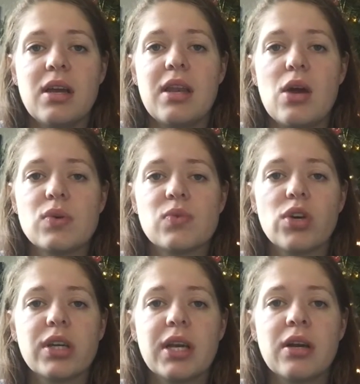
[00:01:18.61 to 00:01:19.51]
and I was
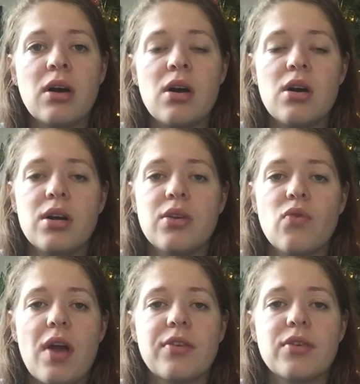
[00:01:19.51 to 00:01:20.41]
working on a
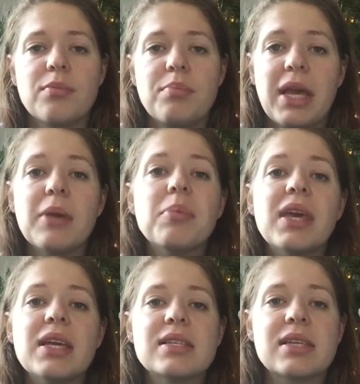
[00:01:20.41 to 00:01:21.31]
rather big
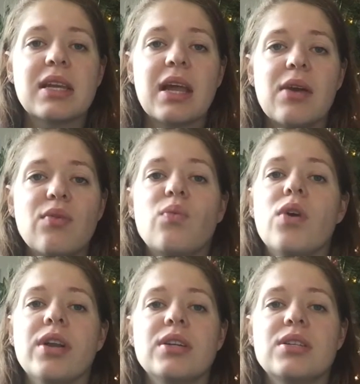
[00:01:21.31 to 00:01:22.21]
piece, and I
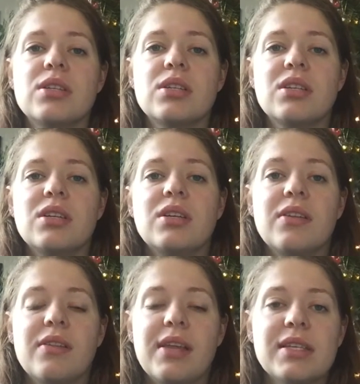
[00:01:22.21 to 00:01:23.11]
wanted
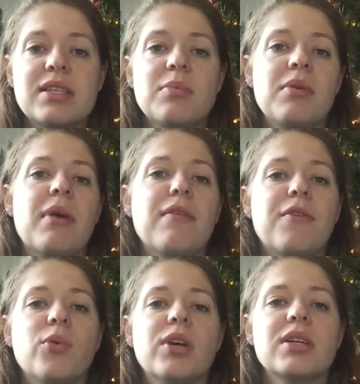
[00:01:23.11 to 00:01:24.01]
this to be my
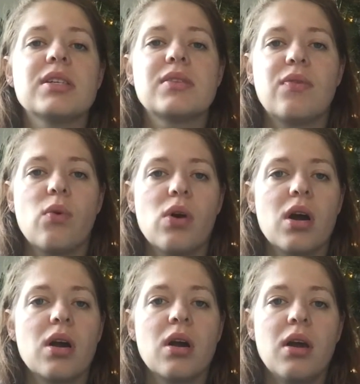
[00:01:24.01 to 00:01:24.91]
focus
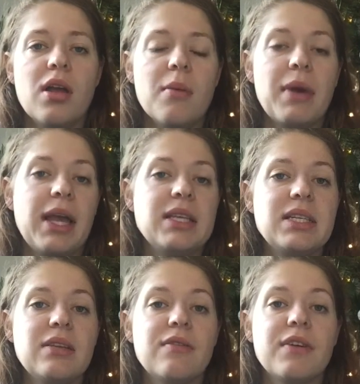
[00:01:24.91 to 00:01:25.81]
for my
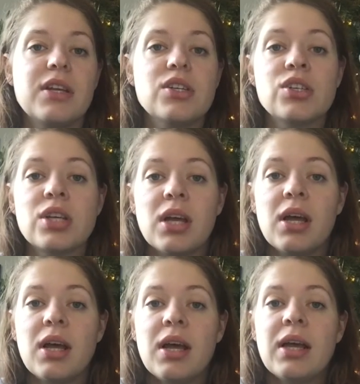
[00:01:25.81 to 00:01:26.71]
18th finish.
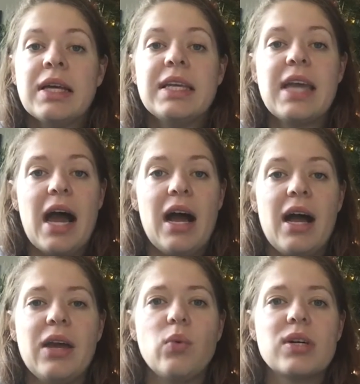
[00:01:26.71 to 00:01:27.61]
Yeah,
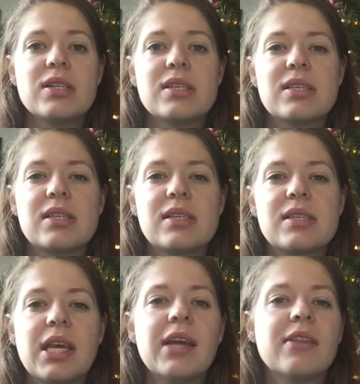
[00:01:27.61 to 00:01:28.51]
I was
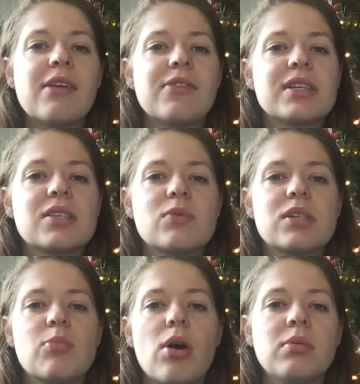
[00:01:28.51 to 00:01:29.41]
seeing that this
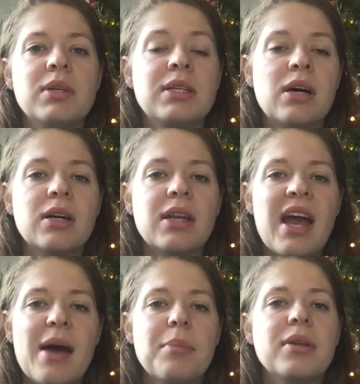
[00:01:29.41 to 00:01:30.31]
was probably not going to
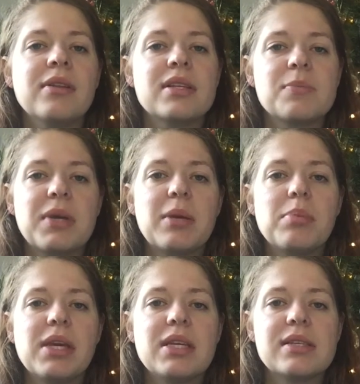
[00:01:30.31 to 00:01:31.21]
happen. This big
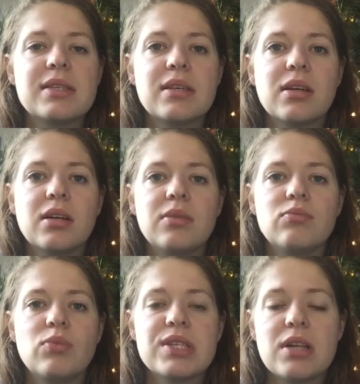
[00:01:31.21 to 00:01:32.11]
piece
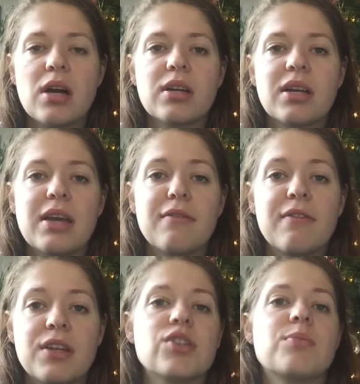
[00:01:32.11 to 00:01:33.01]
was not going to get
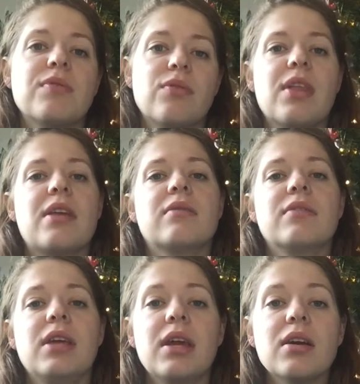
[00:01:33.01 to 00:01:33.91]
finished before the end of
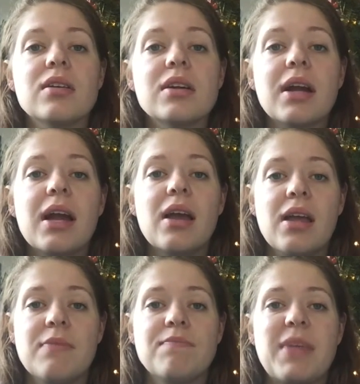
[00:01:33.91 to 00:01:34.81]
the year,
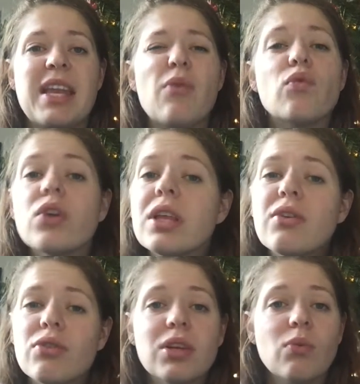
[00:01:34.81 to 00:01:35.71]
and I
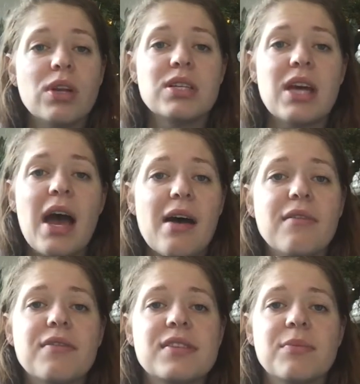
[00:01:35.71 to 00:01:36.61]
really wanted to
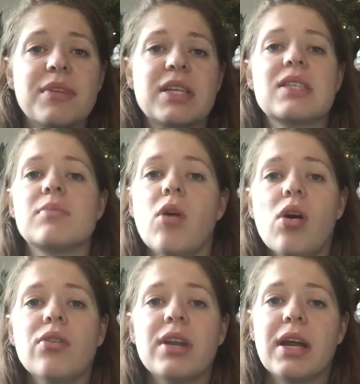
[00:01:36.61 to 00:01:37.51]
have something
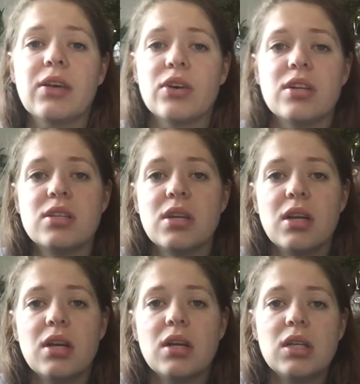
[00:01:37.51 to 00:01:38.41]
small that I could
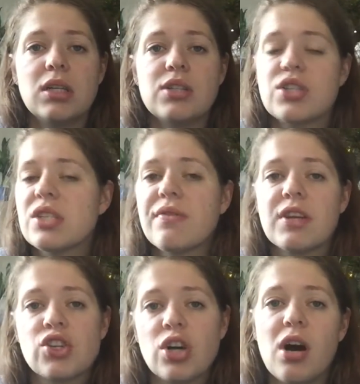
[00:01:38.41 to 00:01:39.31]
just
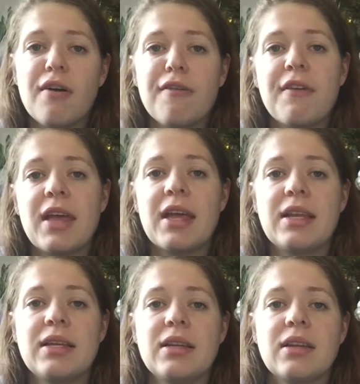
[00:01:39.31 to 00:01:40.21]
finish off
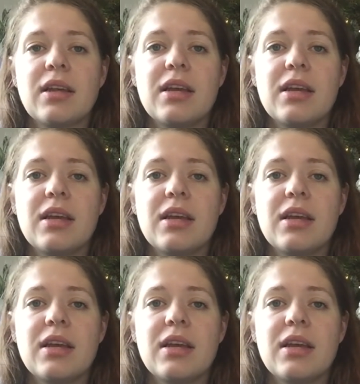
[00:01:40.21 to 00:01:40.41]
and